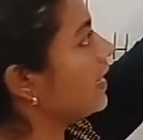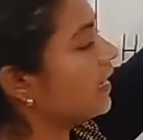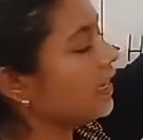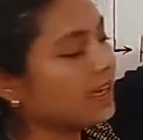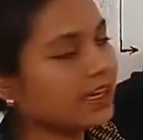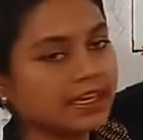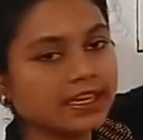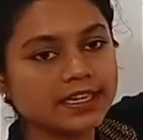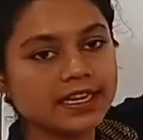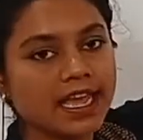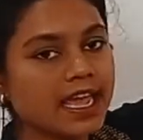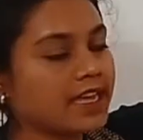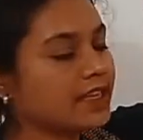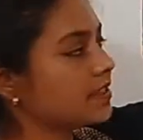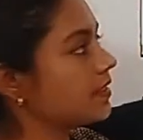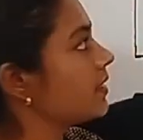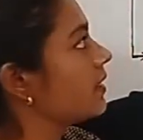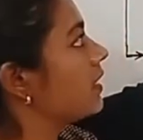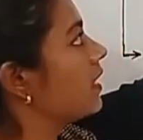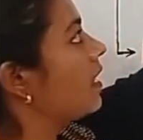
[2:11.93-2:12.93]
it has
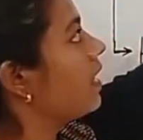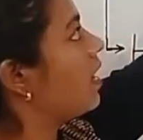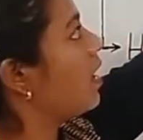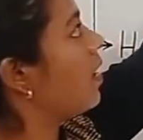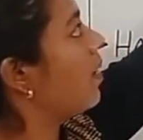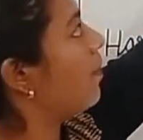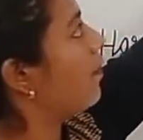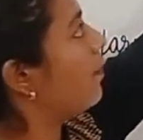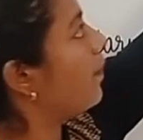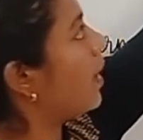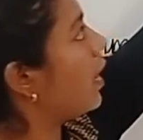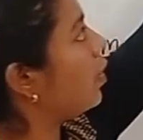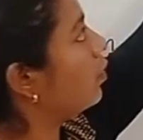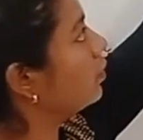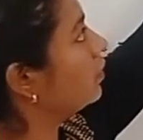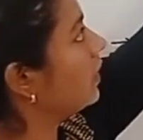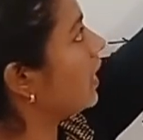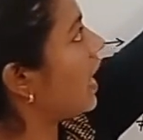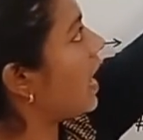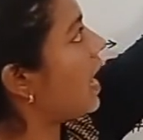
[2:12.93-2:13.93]
mouth,
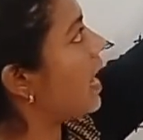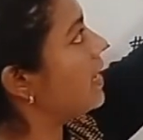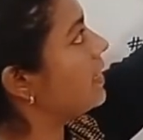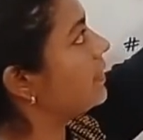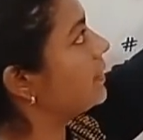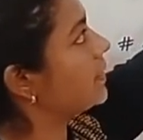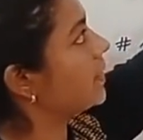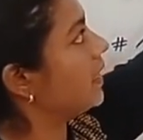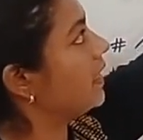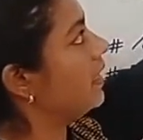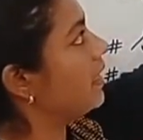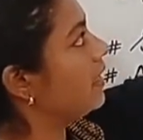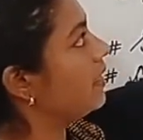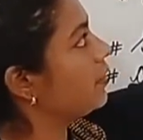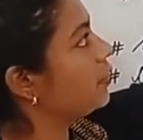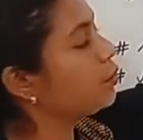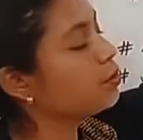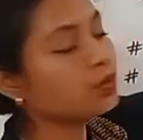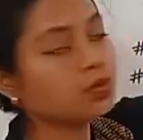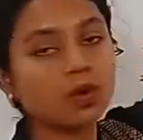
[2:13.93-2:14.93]
eyes and
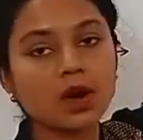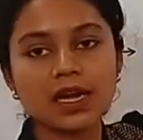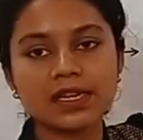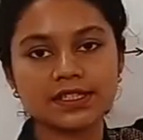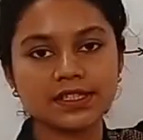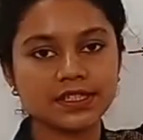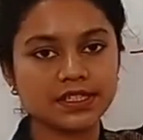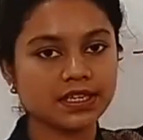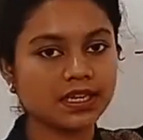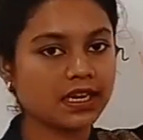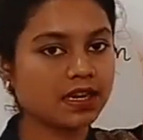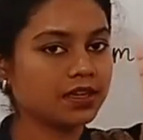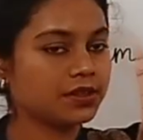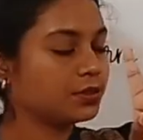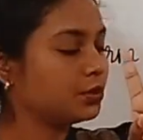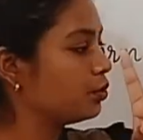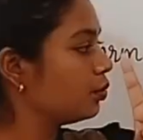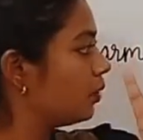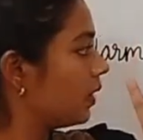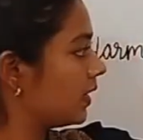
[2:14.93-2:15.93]
two antennae.
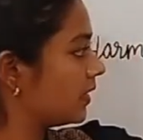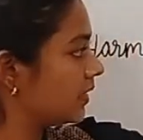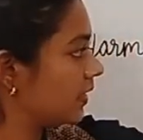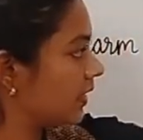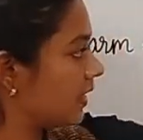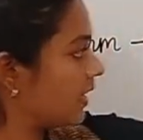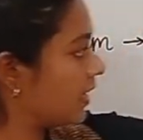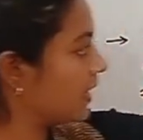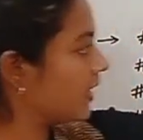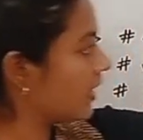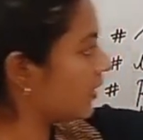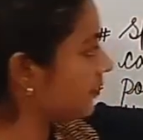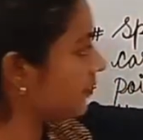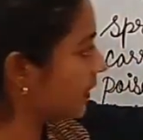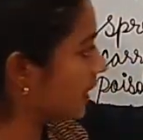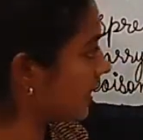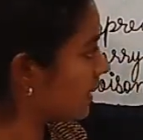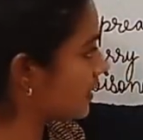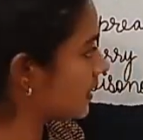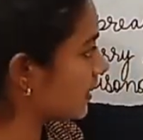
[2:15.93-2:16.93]
Here we
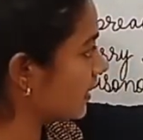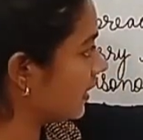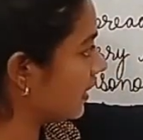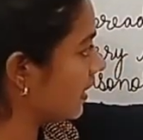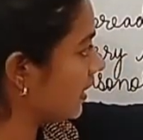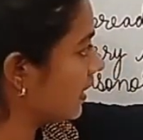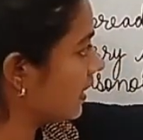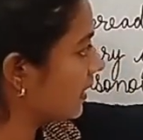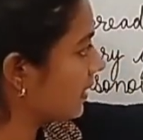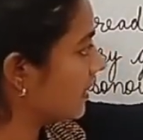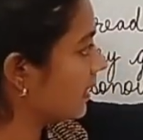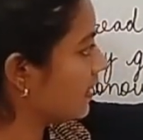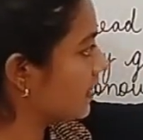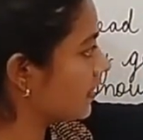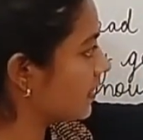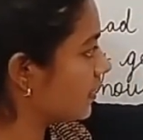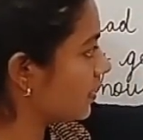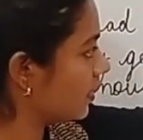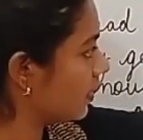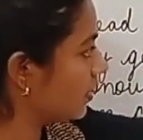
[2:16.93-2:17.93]
can see
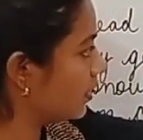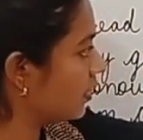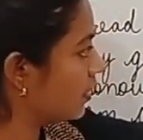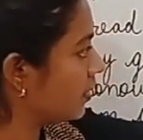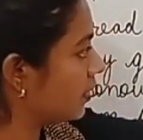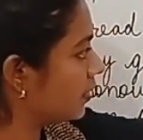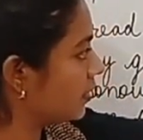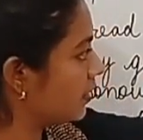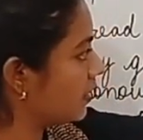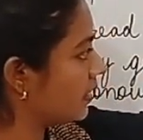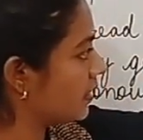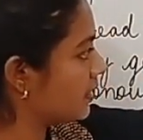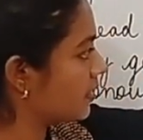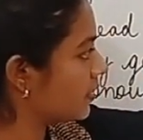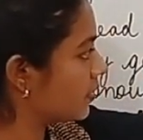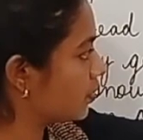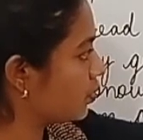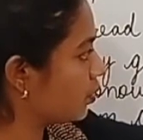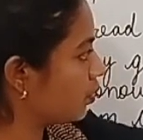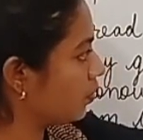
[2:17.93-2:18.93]
these
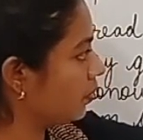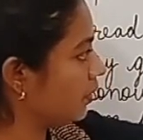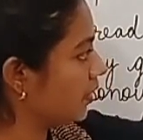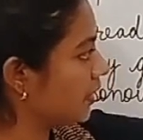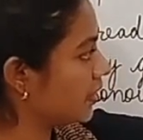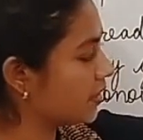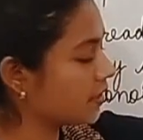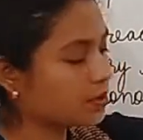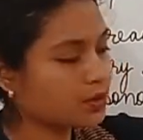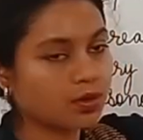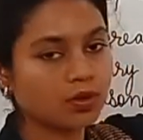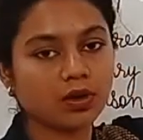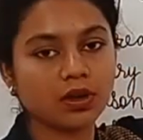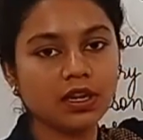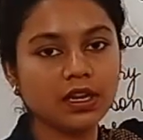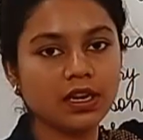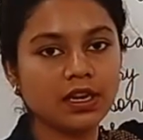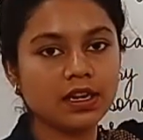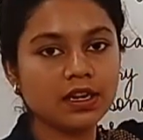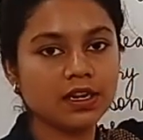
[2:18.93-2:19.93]
two, it is called
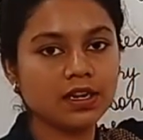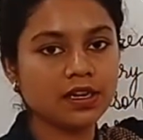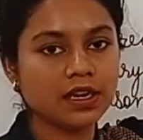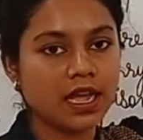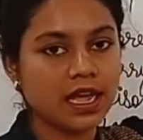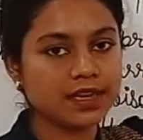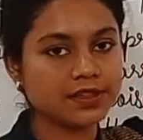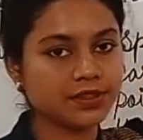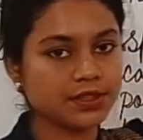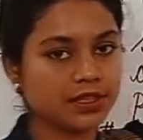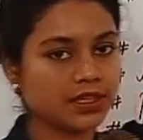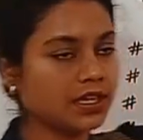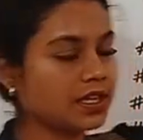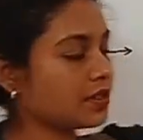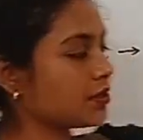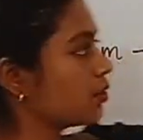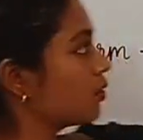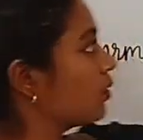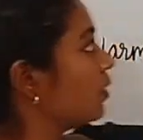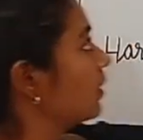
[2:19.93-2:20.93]
antenna.
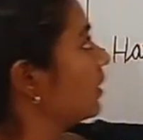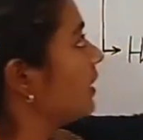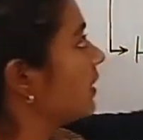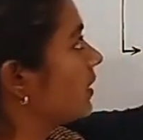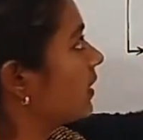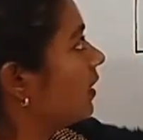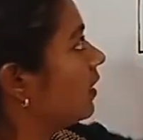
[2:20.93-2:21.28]
So this